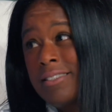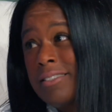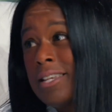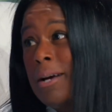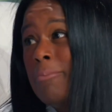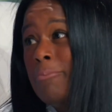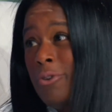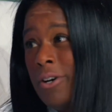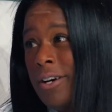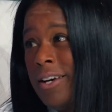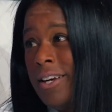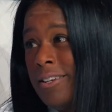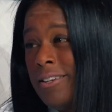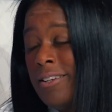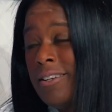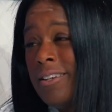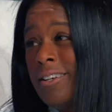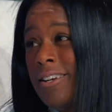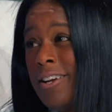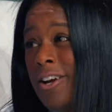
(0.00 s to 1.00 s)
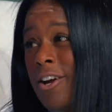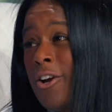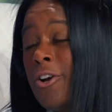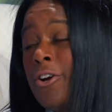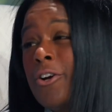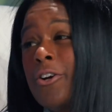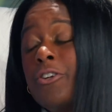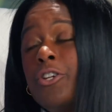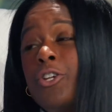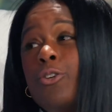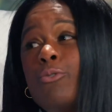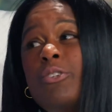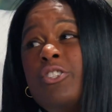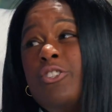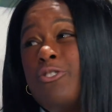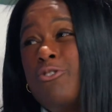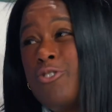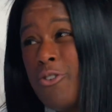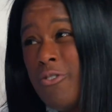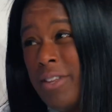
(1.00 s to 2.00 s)
someone hurt you when
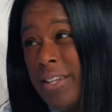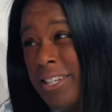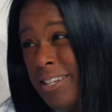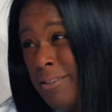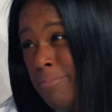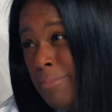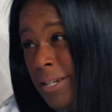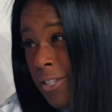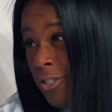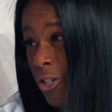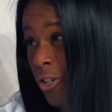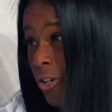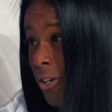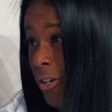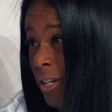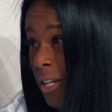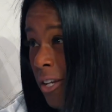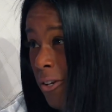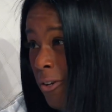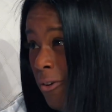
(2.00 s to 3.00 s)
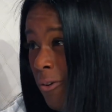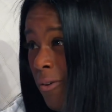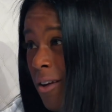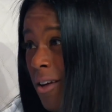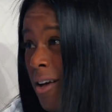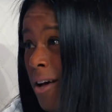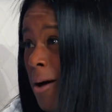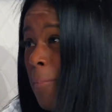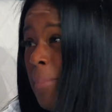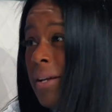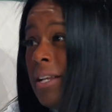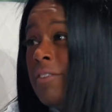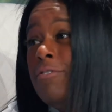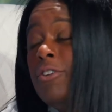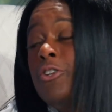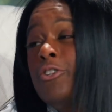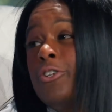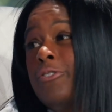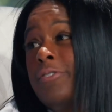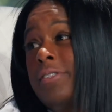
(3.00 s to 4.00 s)
you know they didn't mean to hurt you. But if
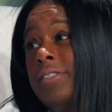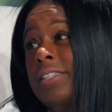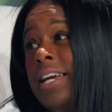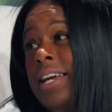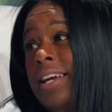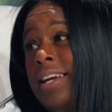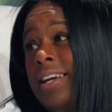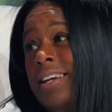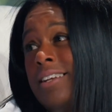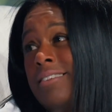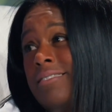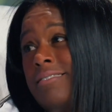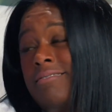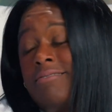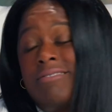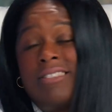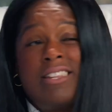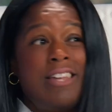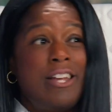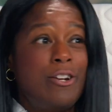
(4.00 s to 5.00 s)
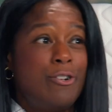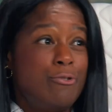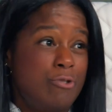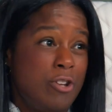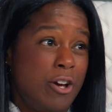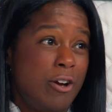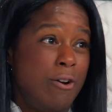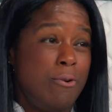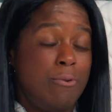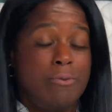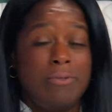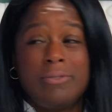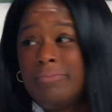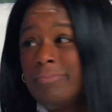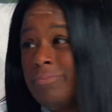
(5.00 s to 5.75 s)
you don't say it, then they don't know.